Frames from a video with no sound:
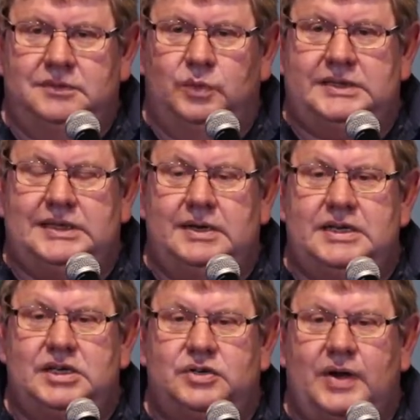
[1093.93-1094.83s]
You see in
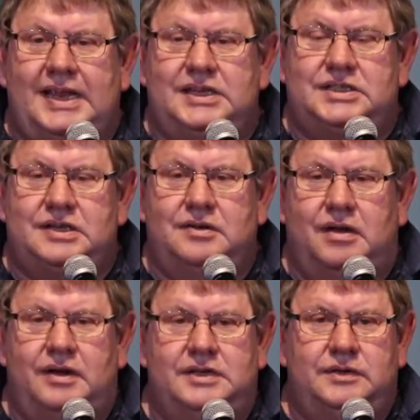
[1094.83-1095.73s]
strange
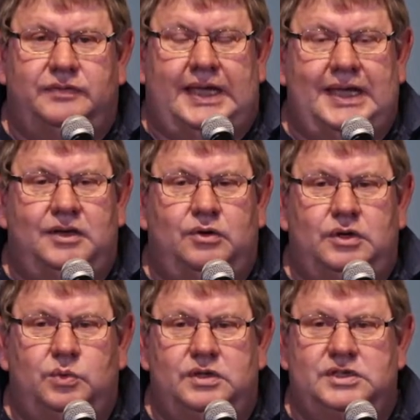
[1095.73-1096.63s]
scenarios of King
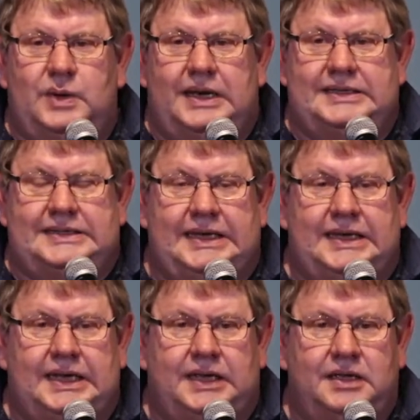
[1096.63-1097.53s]
Goodwill's
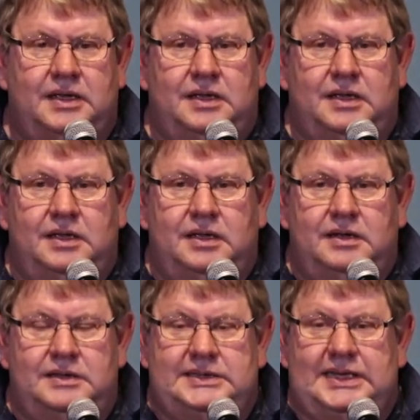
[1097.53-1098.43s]
Vellatini
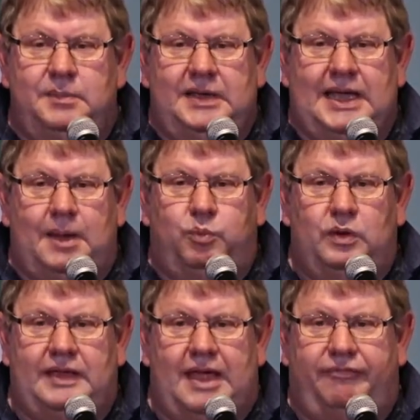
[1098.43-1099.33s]
teaming up
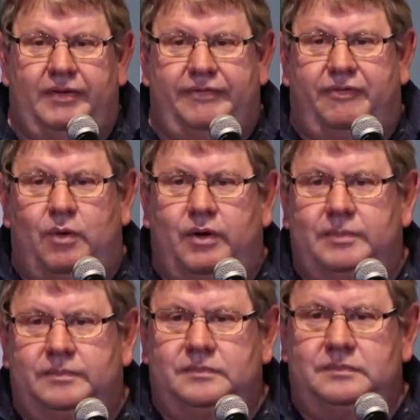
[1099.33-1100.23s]
with
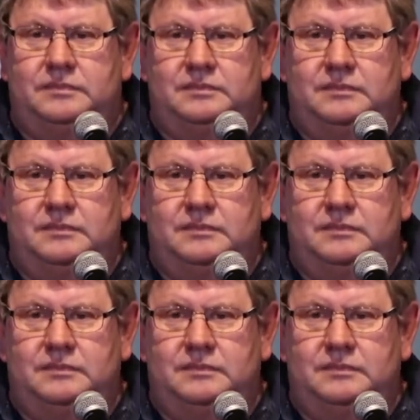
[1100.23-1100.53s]
AfriForum.